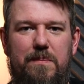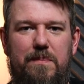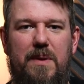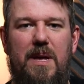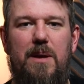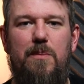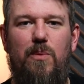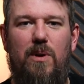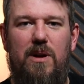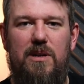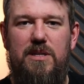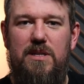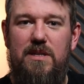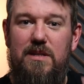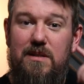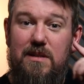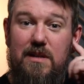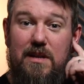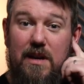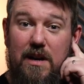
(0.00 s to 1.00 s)
Keep
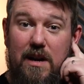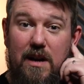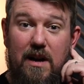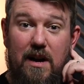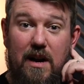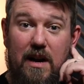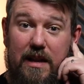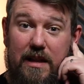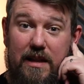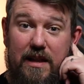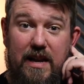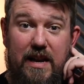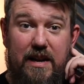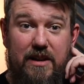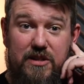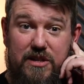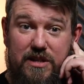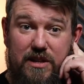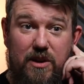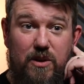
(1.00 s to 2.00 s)
watching. Let
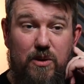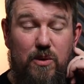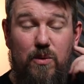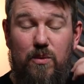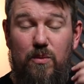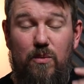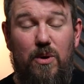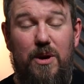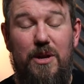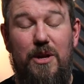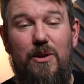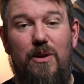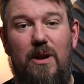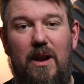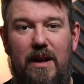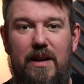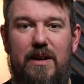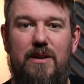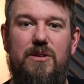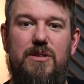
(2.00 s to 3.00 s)
us know what you'd
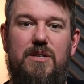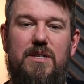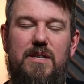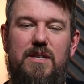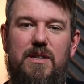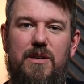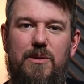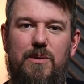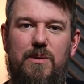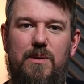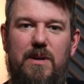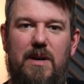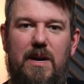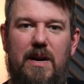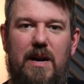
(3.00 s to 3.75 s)
like us to do.